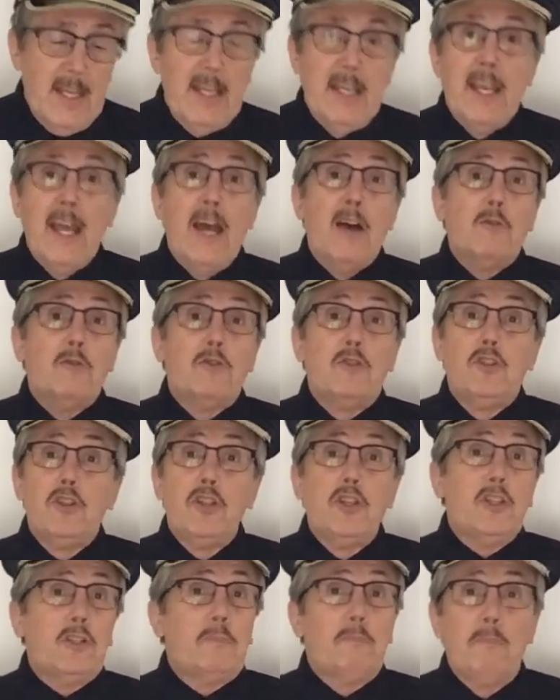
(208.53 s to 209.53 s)
Now,
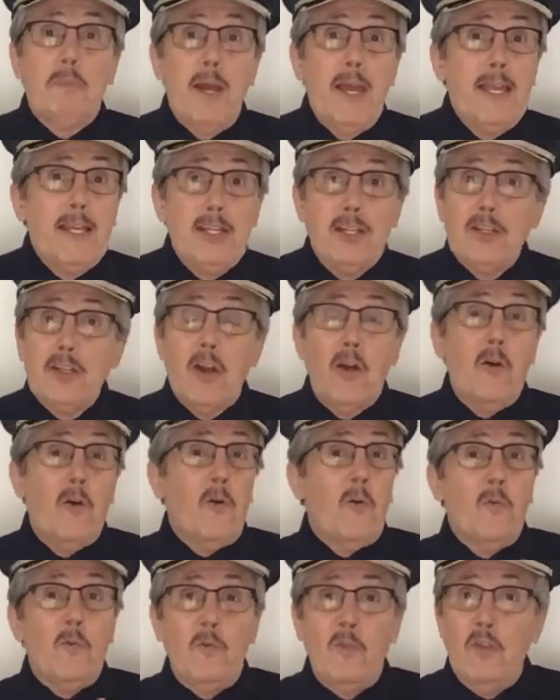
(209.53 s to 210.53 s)
just based
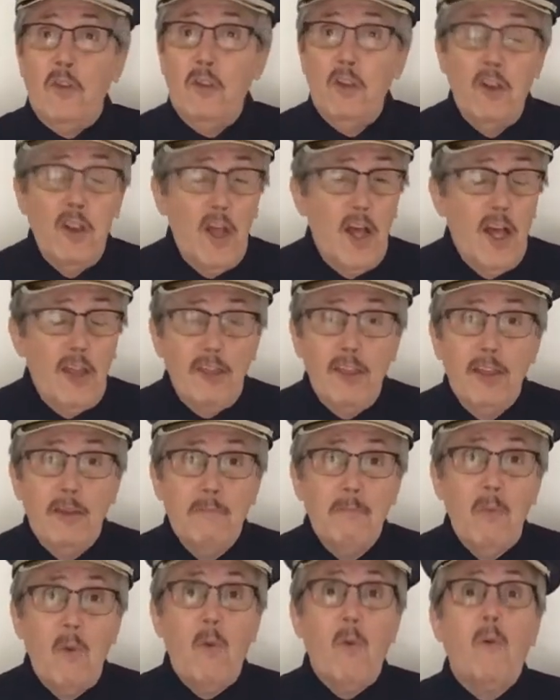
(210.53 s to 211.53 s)
on
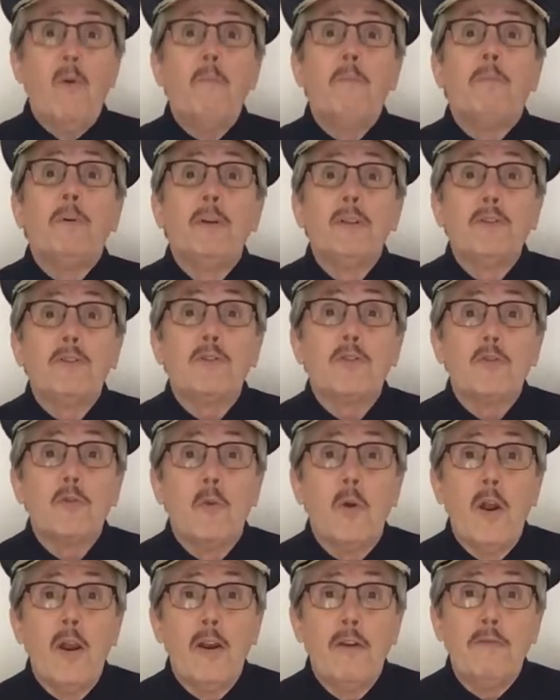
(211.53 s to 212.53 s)
nothing more but
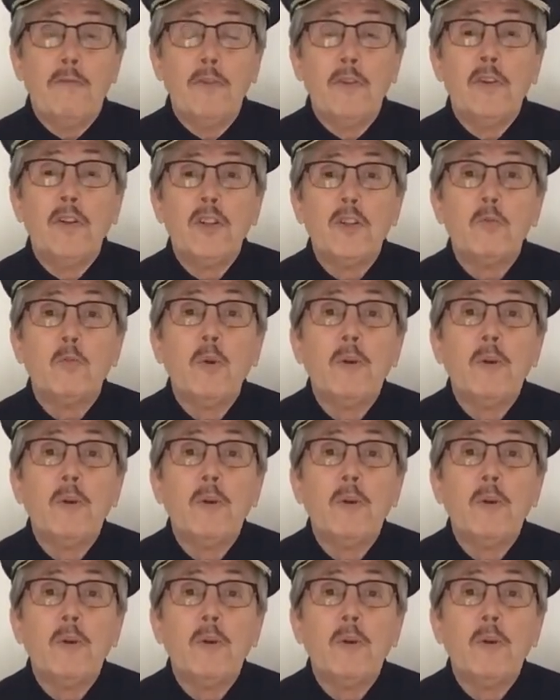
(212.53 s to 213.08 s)
square footage,